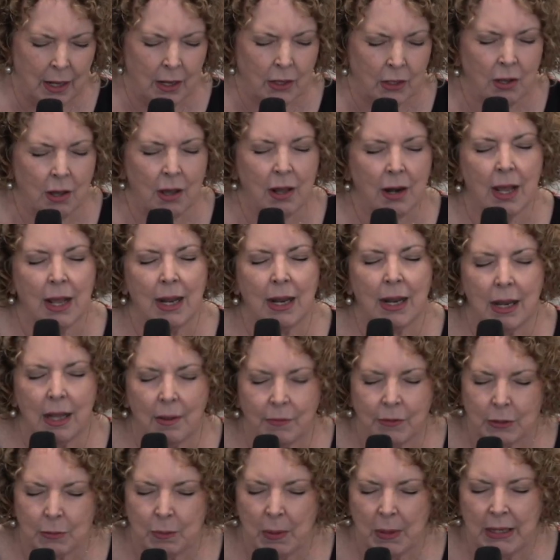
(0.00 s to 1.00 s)
God, I love
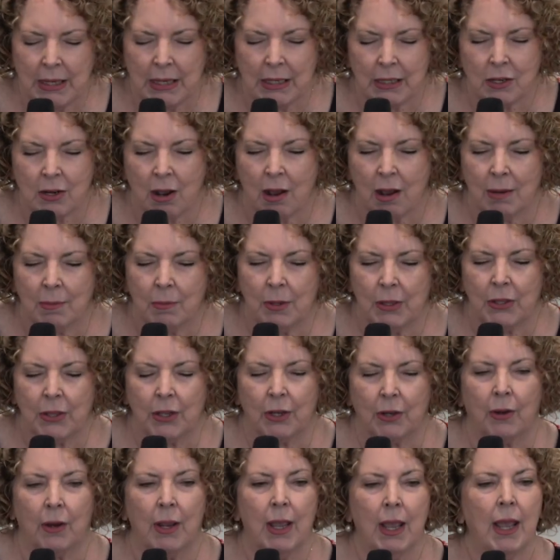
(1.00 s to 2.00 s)
spending time with
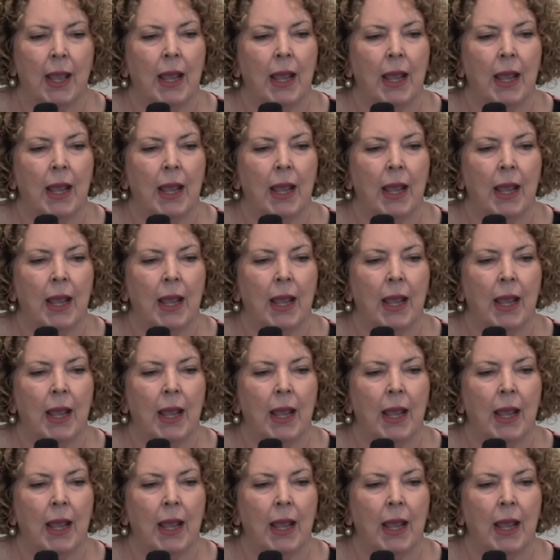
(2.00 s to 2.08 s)
you.